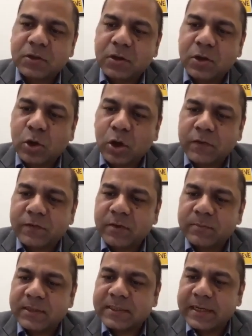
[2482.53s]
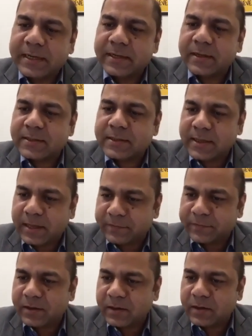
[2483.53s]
not from the cylinder itself.